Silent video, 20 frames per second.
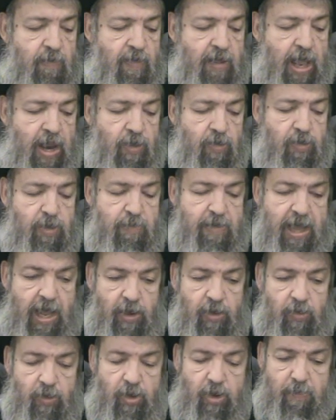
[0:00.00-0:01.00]
chalulim,
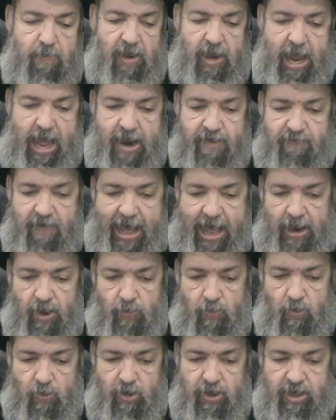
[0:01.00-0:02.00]
chalulim, a lot of
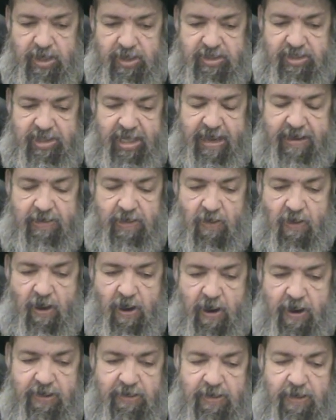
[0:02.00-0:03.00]
hollow organs like the
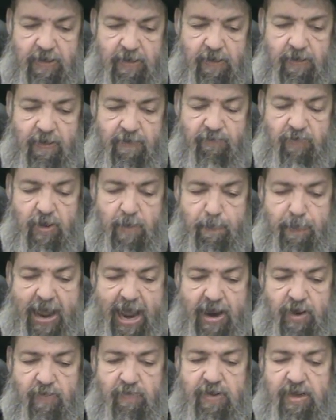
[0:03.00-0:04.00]
heart and the liver, the
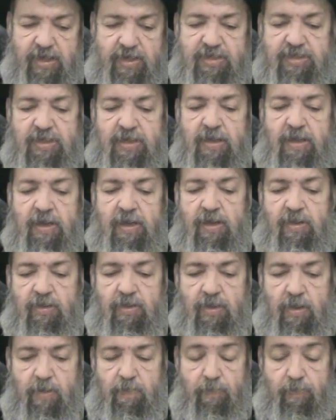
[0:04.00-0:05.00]
pancreas,
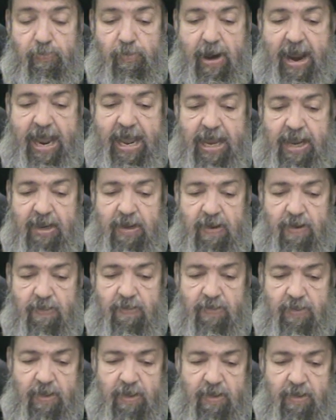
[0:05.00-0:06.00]
the brain,
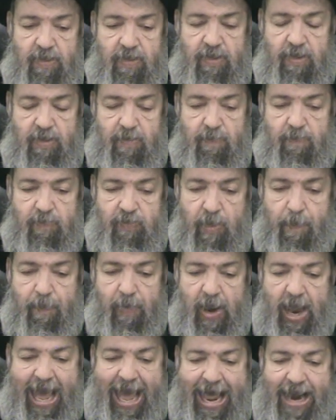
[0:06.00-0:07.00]
the, the, the
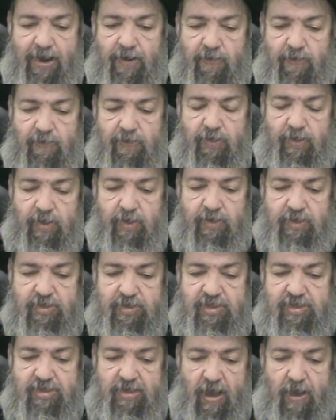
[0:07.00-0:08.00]
bladder, the
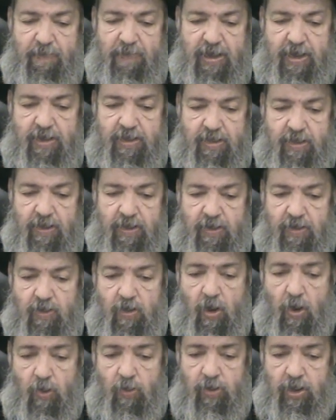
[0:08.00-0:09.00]
stomach, the
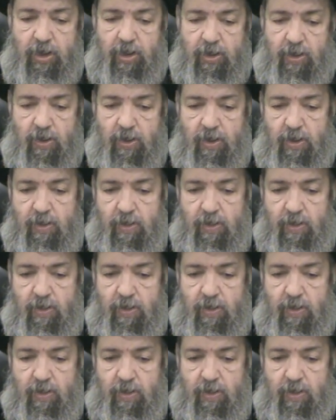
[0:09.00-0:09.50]
colon.